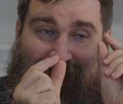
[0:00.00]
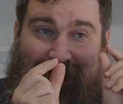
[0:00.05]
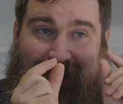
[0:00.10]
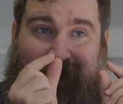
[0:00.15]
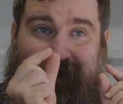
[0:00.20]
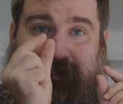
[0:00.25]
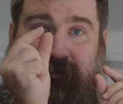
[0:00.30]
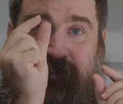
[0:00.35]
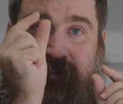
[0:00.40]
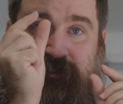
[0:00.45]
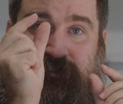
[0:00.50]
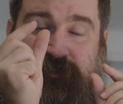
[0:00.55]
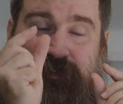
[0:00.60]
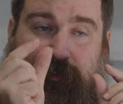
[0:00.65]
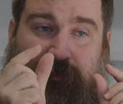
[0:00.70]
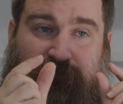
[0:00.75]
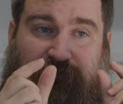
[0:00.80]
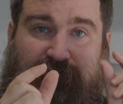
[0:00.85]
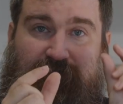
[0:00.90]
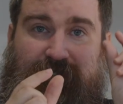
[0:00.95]
islands
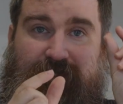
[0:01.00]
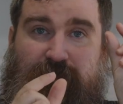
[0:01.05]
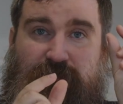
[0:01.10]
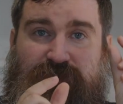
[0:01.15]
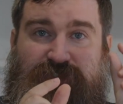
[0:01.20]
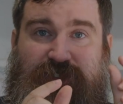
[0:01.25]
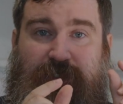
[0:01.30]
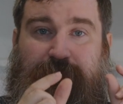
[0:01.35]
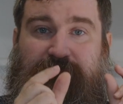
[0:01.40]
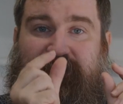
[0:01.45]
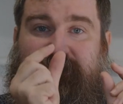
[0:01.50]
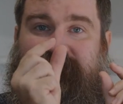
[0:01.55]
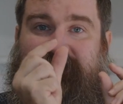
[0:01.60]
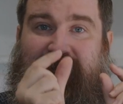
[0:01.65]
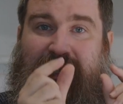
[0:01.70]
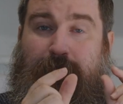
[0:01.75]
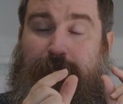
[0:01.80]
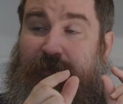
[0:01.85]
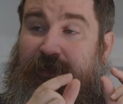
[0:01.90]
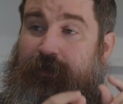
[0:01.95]
of leadership that's
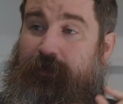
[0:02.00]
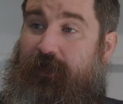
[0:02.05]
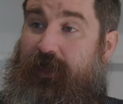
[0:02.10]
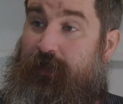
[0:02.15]
happening.